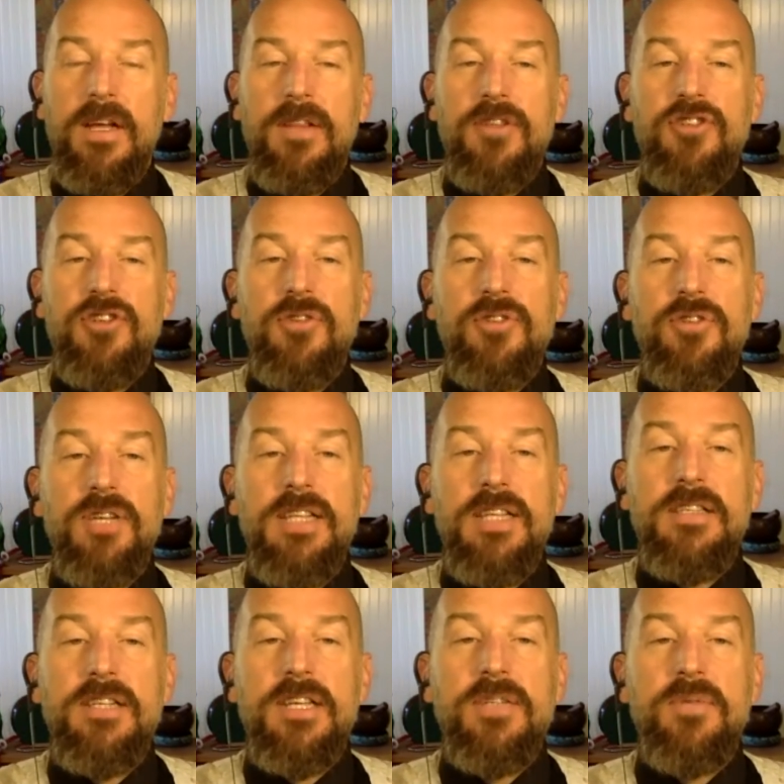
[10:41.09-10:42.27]
The social
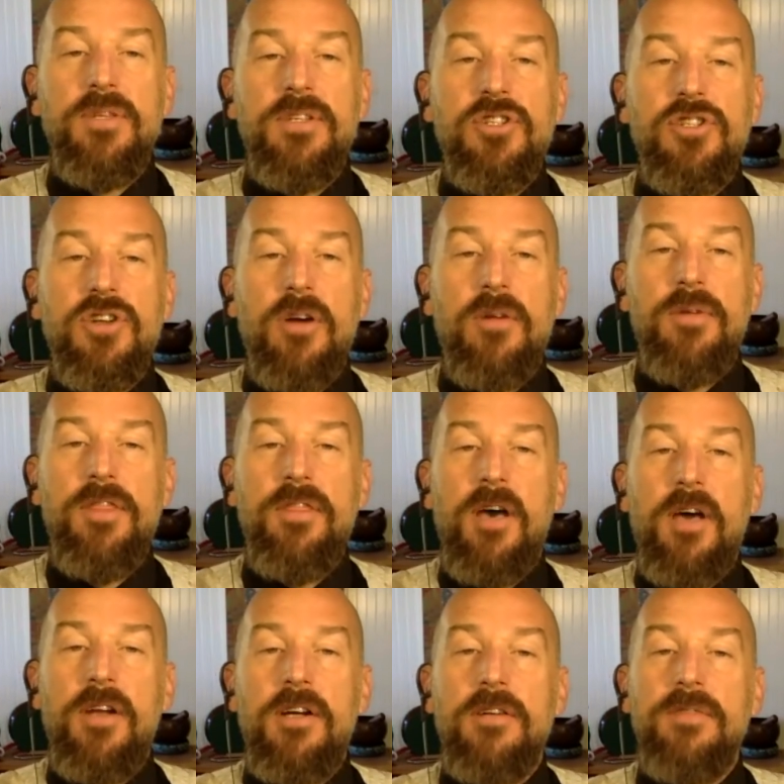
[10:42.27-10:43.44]
instincts which Darwin thought
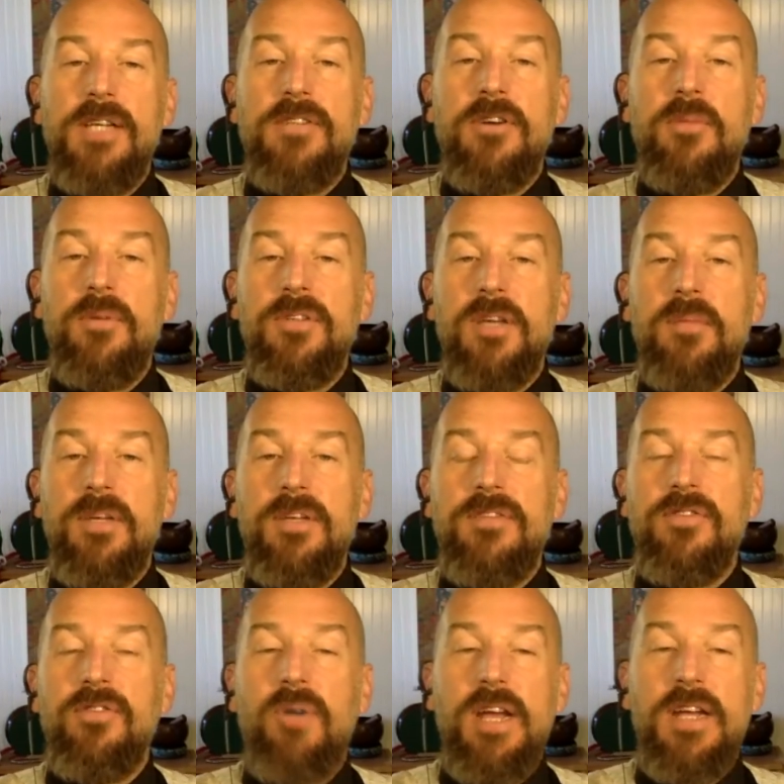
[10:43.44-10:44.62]
of as Homo sapiens'
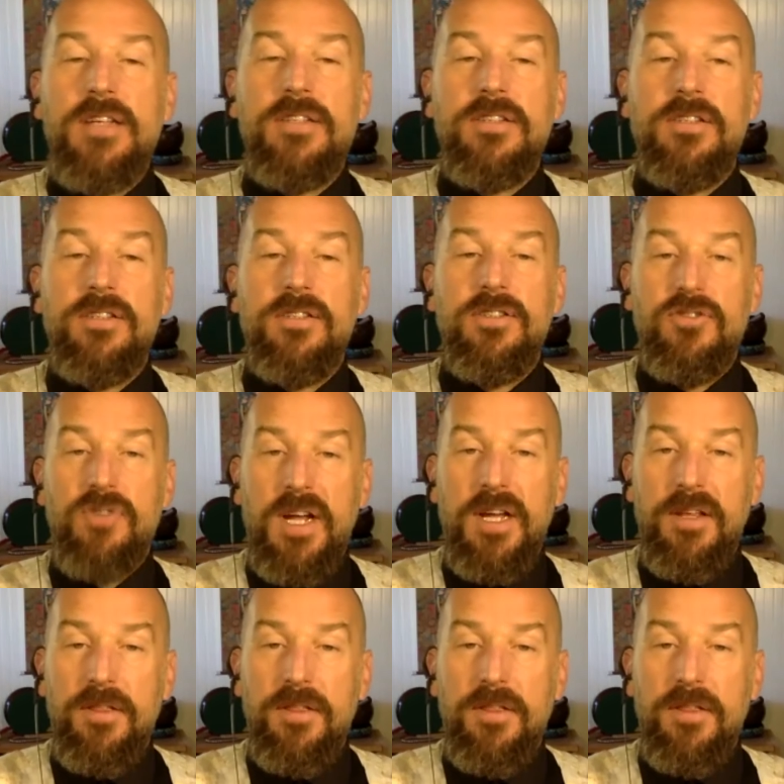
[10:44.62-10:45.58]
greatest strength.